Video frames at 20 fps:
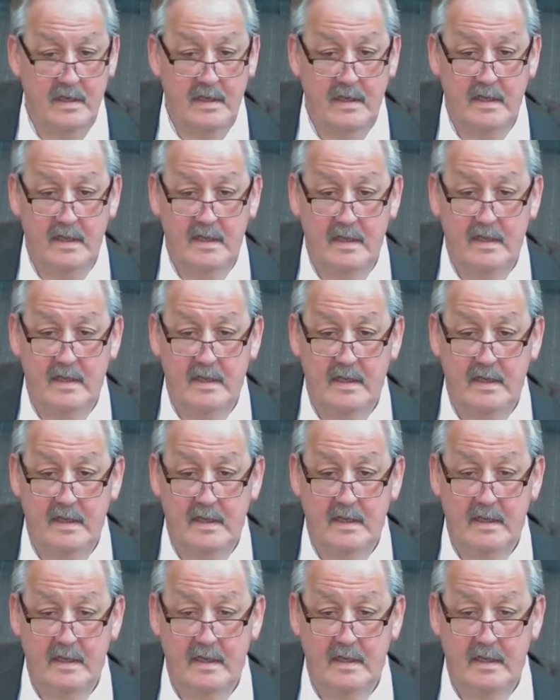
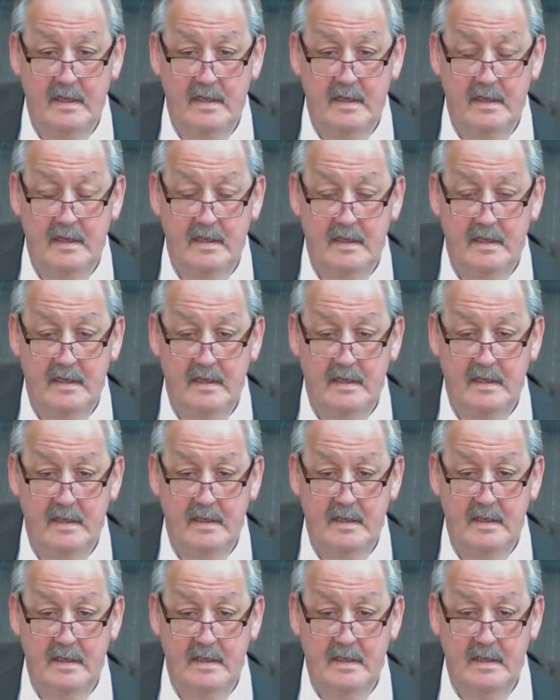
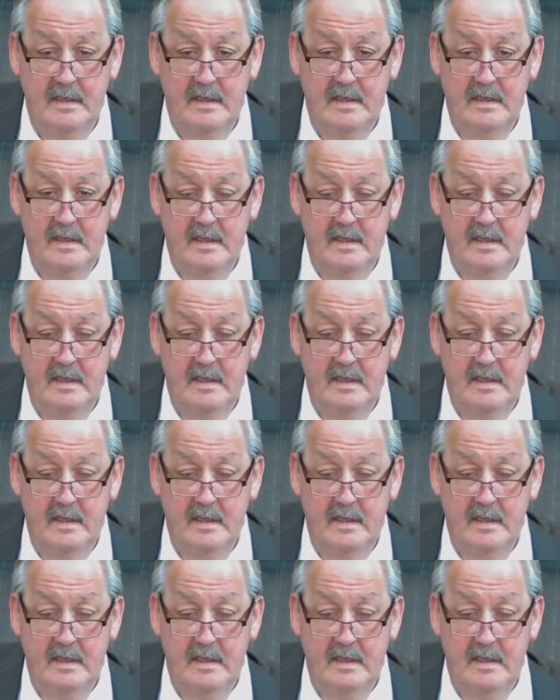(no one is talking)